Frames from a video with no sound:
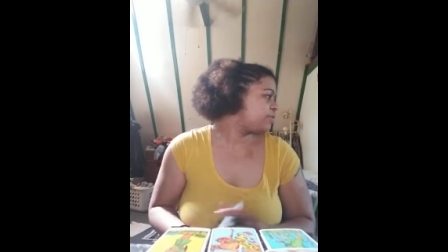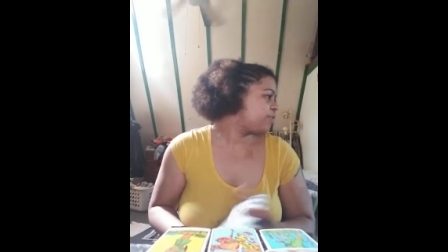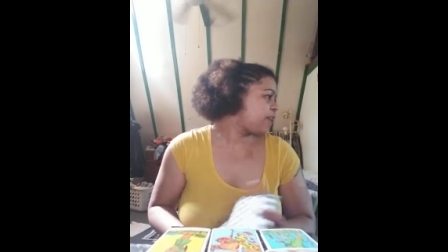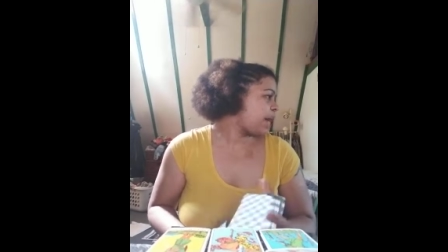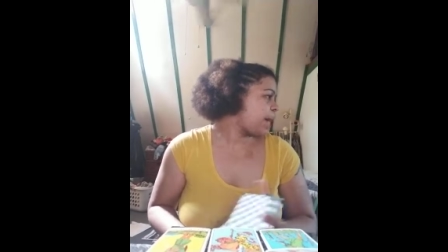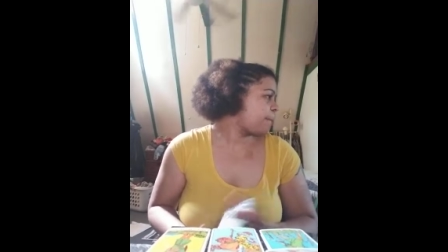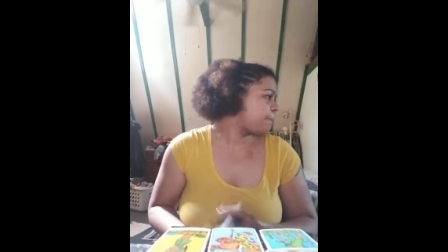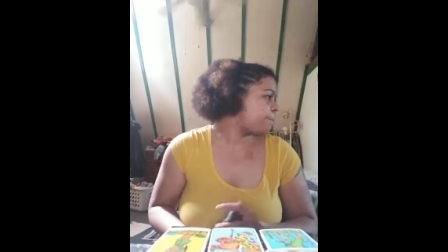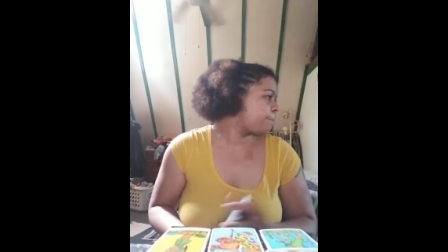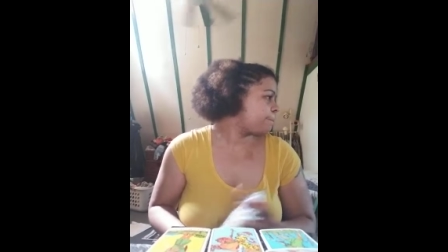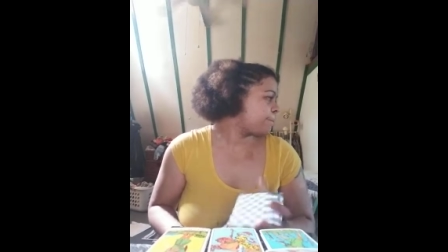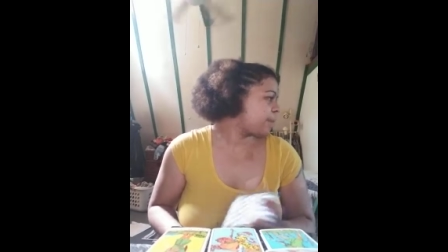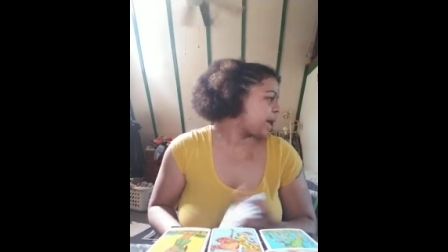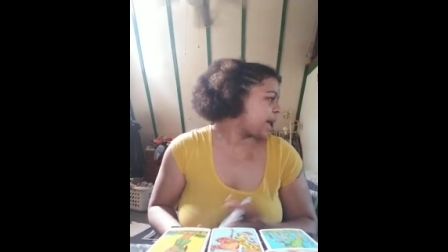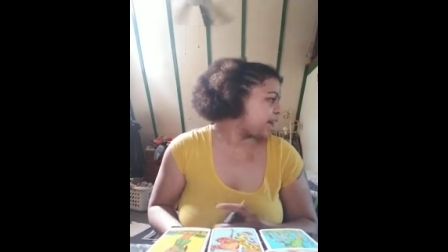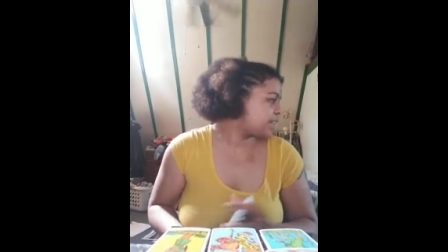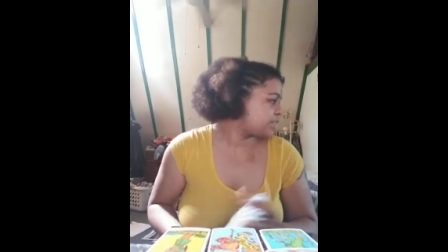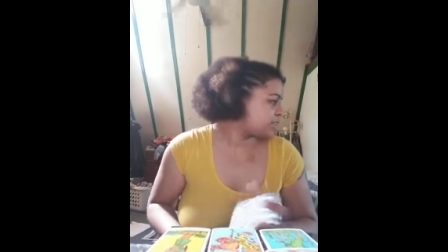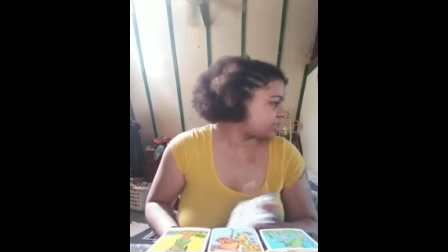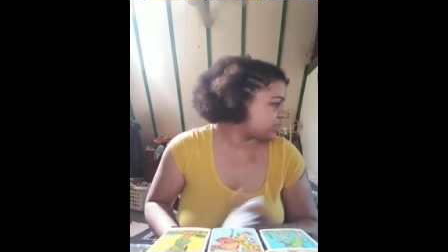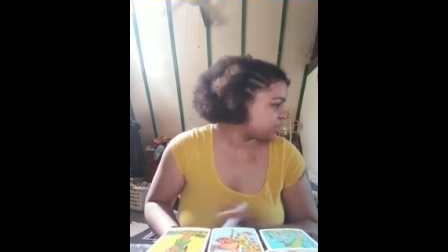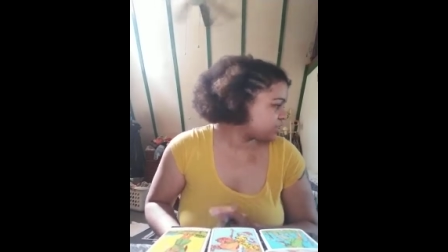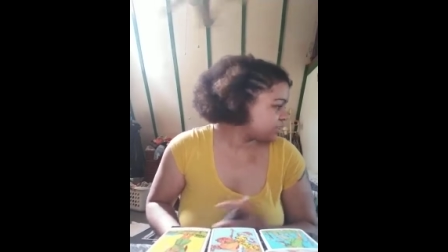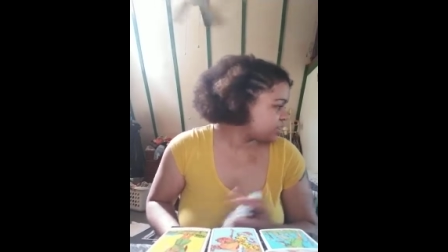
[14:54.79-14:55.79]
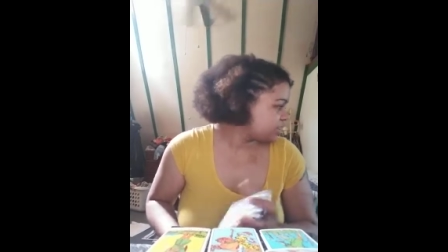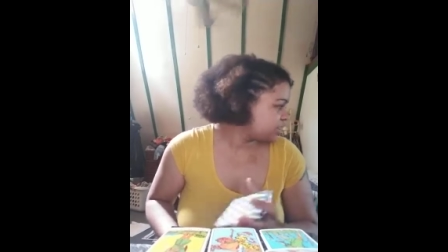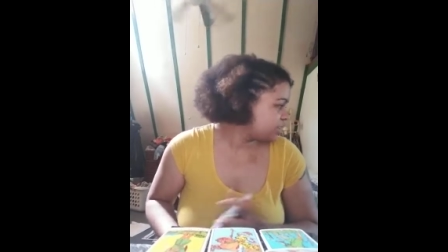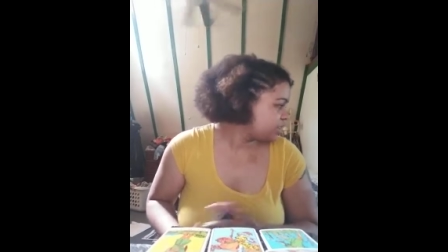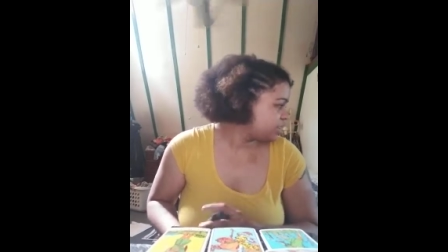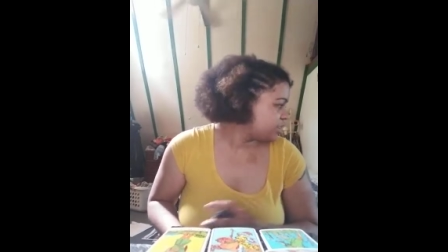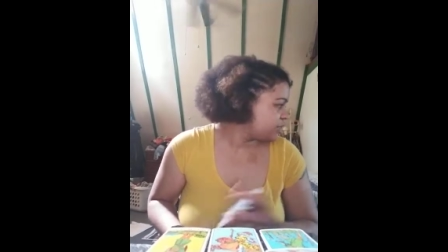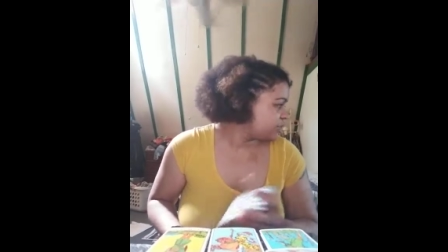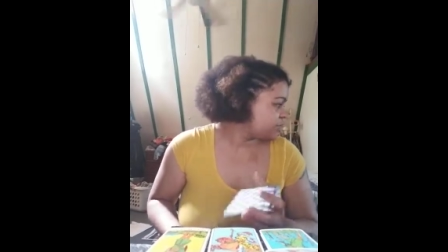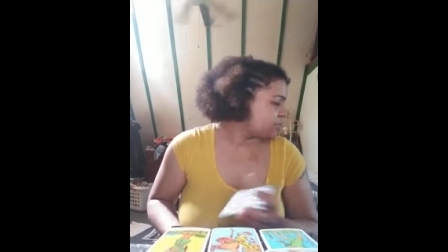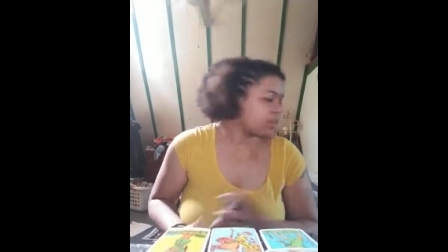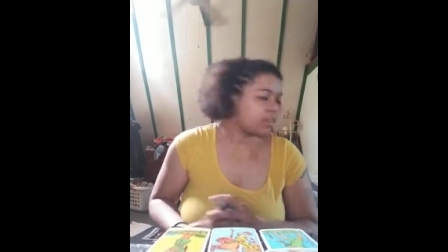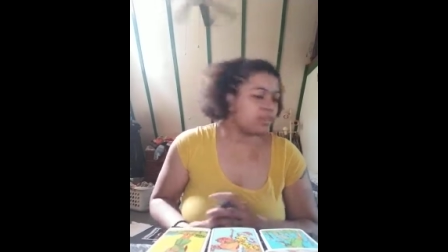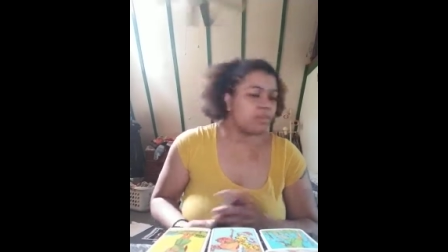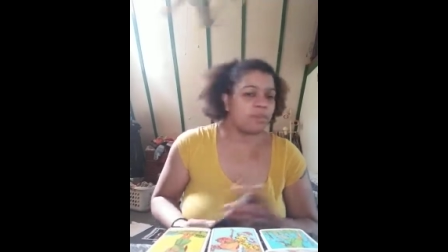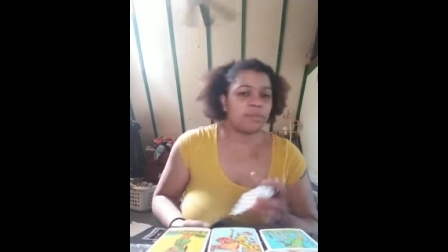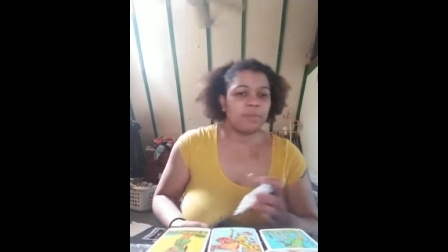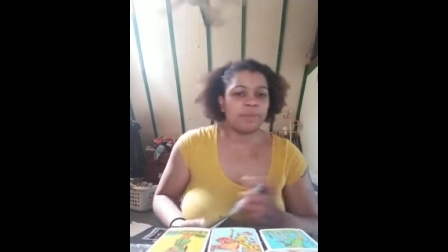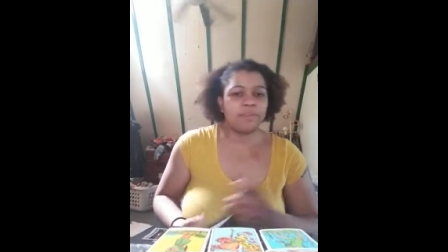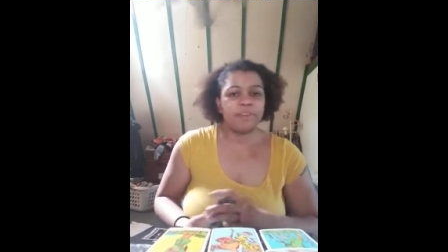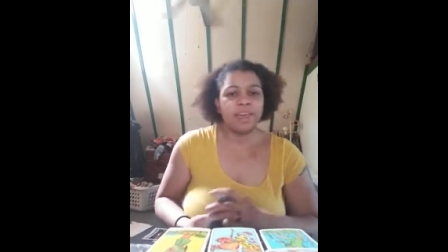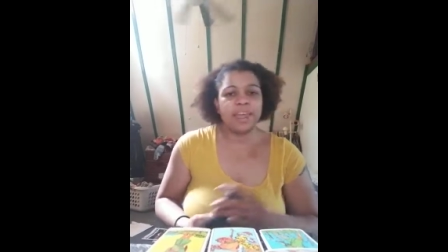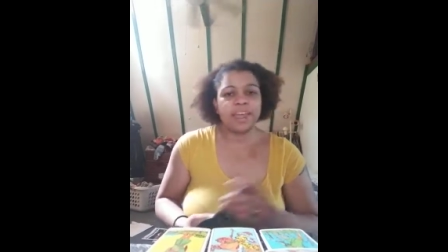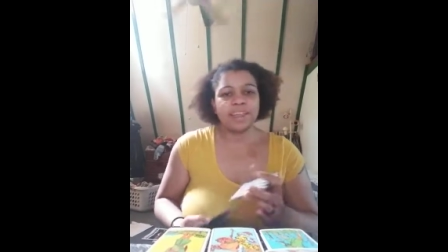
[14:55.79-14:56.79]
fat bastard. That's
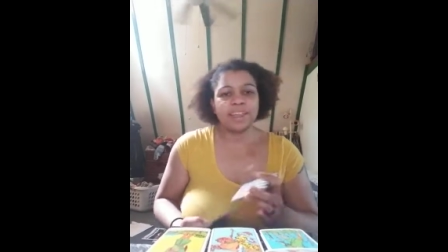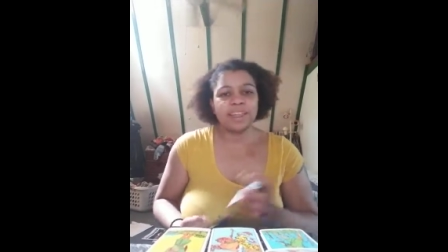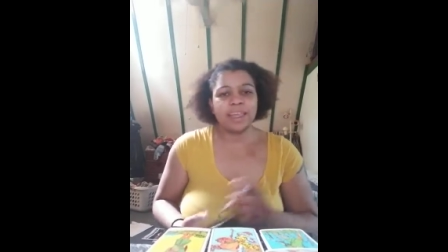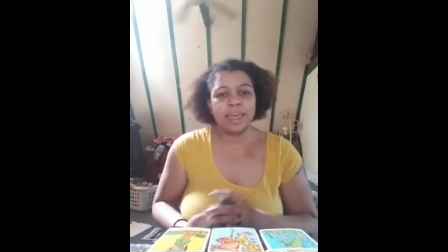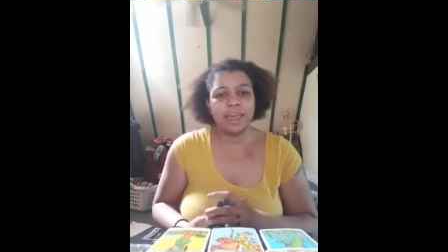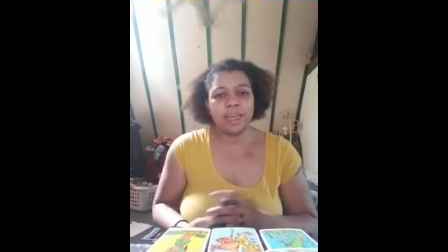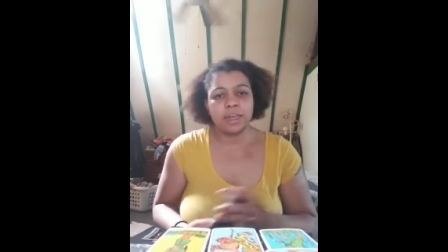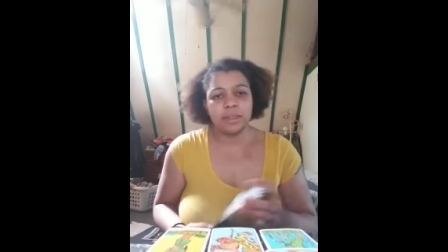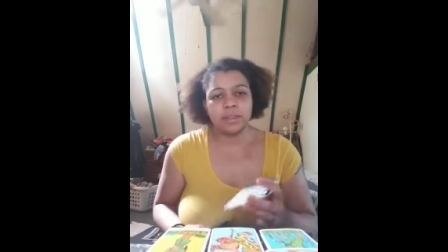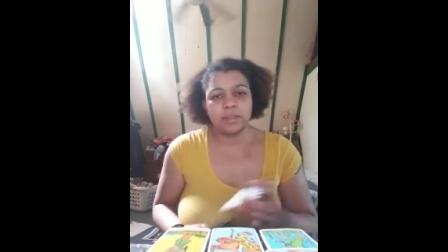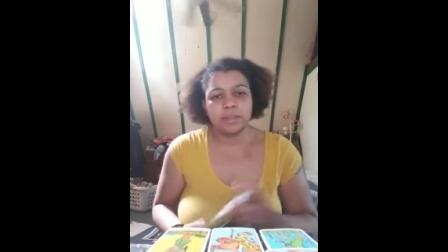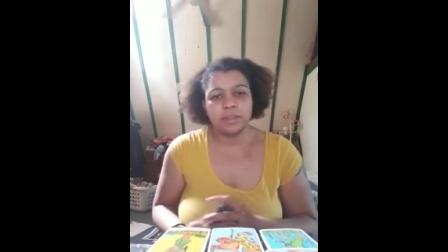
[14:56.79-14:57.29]
my fat cat.